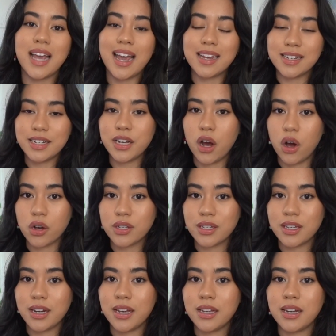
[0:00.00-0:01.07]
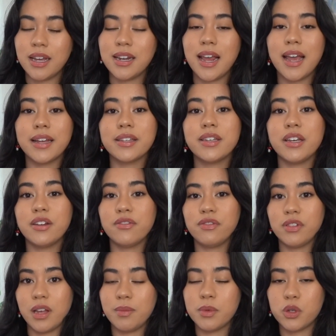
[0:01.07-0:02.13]
antioxidant and
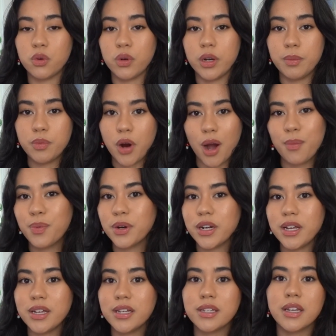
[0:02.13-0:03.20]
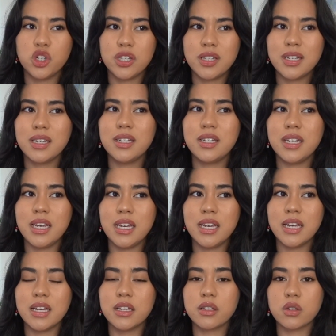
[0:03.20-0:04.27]
anti-inflammatory properties. Ginseng
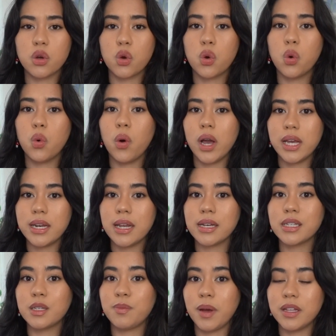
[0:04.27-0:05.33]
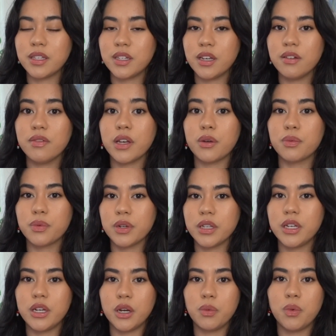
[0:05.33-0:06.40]
tea is quite expensive, like
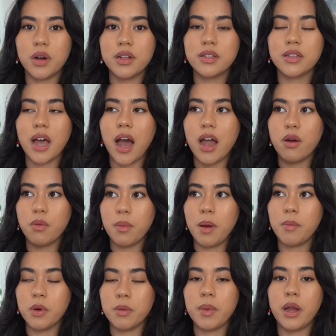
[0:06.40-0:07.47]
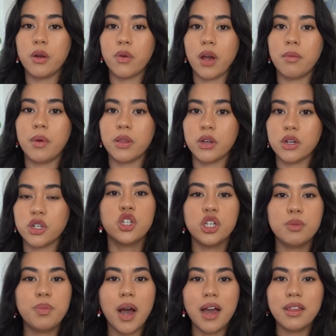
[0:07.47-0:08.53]
really good ones. I remember my grandmother,
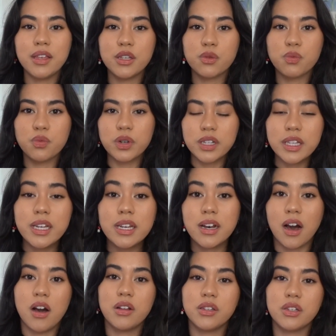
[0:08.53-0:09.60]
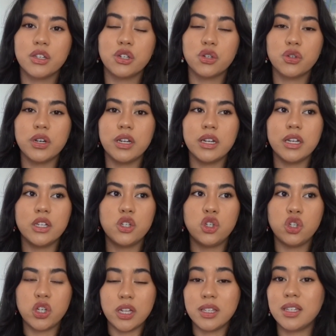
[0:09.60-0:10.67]
she'd buy these really concentrated
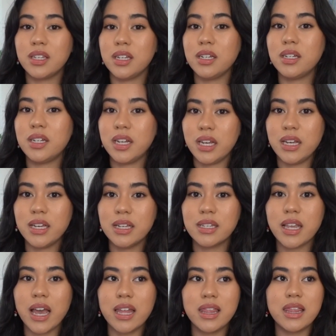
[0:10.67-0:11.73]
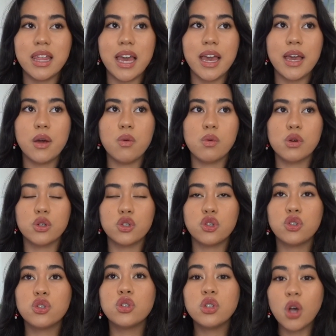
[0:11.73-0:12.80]
ginseng teas and they were
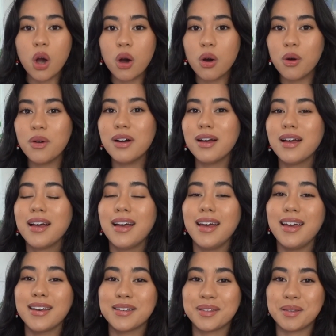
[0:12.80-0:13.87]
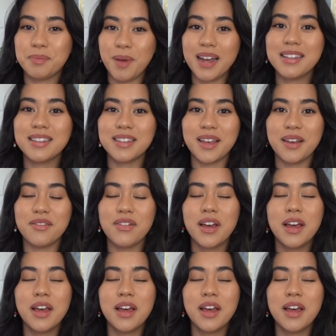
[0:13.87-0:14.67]
so expensive,